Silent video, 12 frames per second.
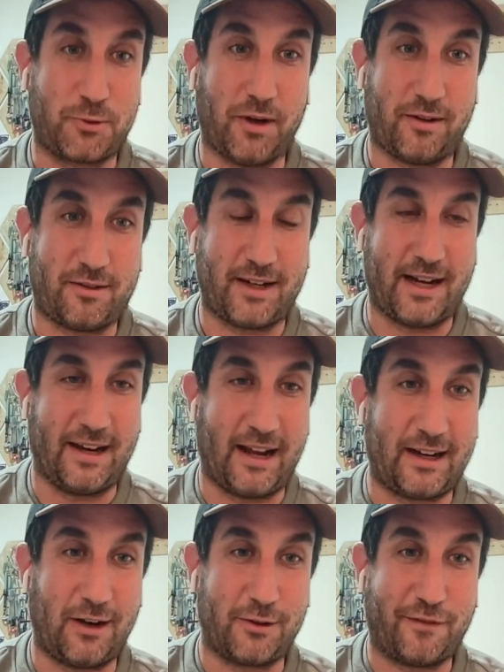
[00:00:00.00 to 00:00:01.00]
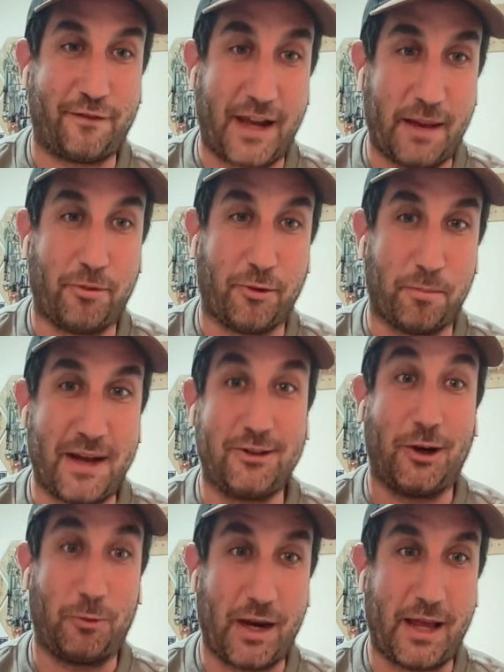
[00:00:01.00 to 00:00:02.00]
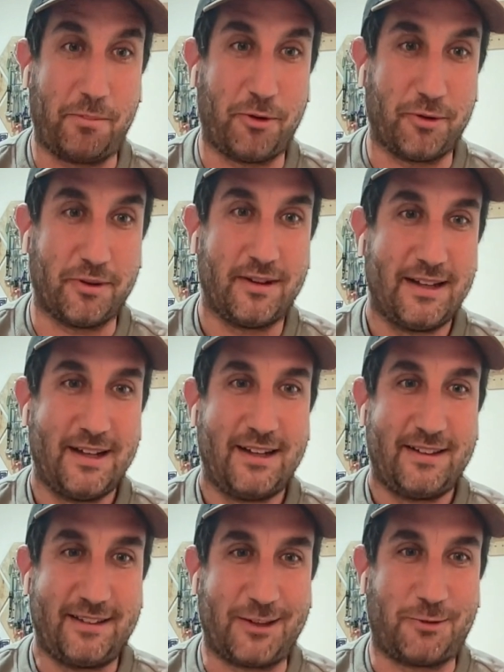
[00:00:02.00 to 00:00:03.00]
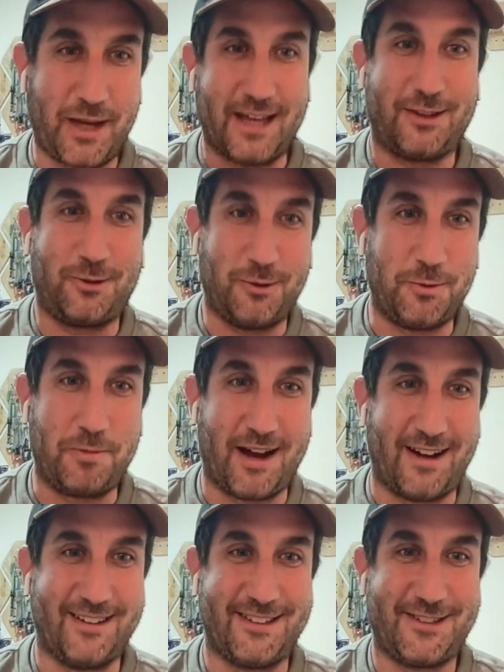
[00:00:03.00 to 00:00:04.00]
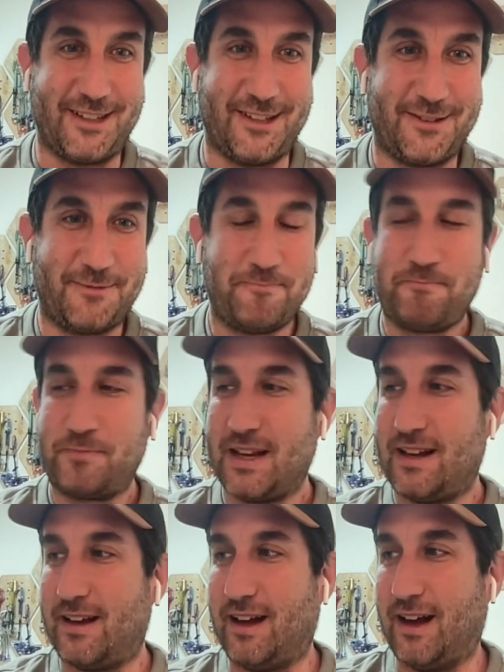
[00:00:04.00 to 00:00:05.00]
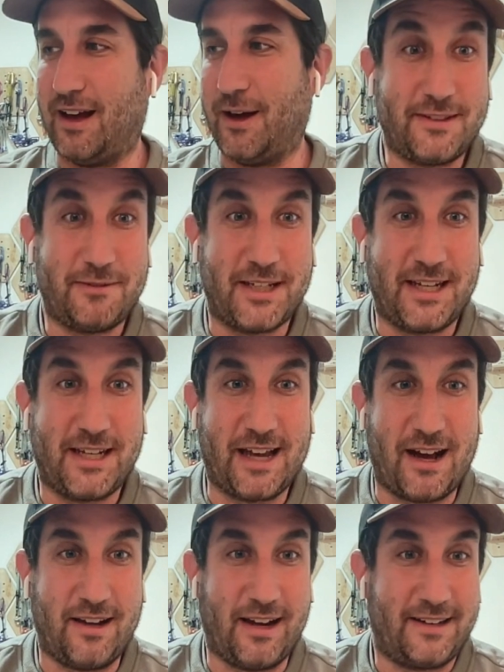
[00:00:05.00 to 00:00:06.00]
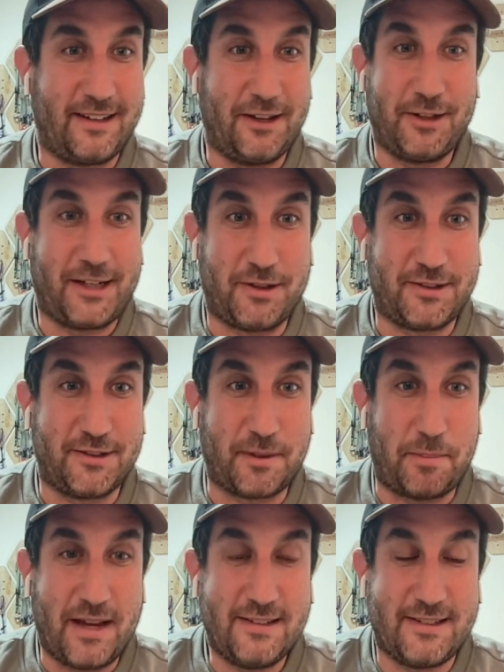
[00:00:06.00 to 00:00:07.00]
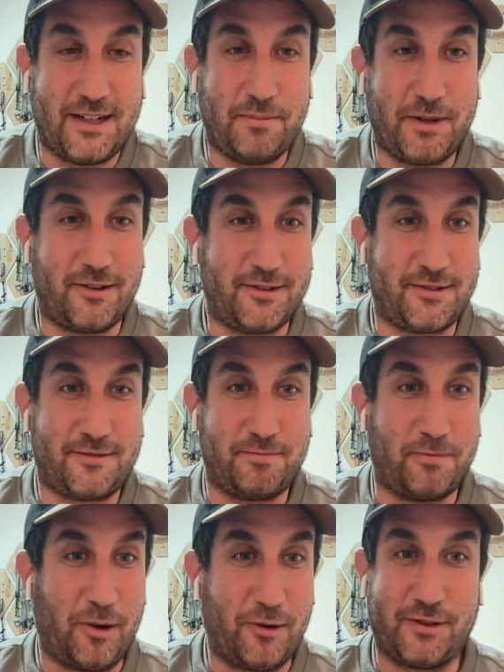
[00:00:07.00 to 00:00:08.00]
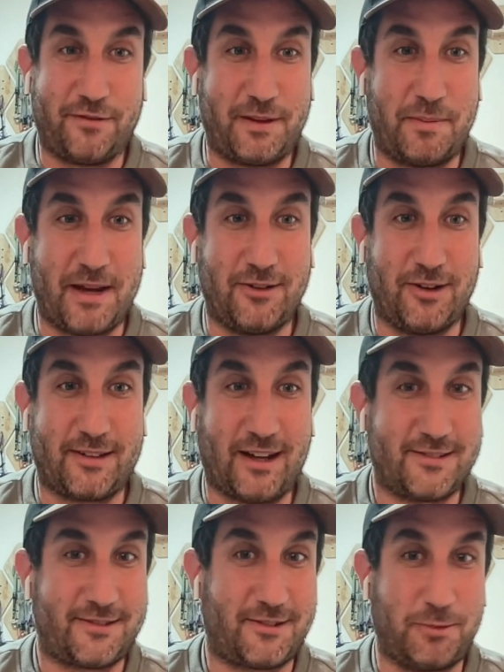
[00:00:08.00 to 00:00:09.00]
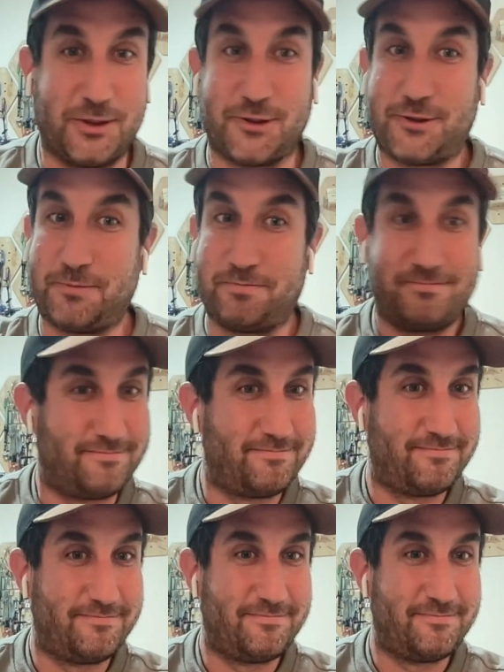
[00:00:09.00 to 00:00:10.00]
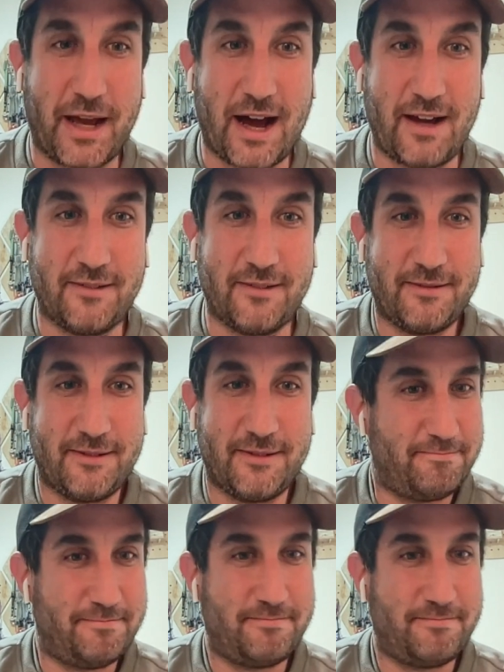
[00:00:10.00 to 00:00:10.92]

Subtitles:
ops work and like a lot of labor, manual labor that we had to do behind the scenes. Now with the AI, economics is amazing because most of the manual tasks we just gave to AI.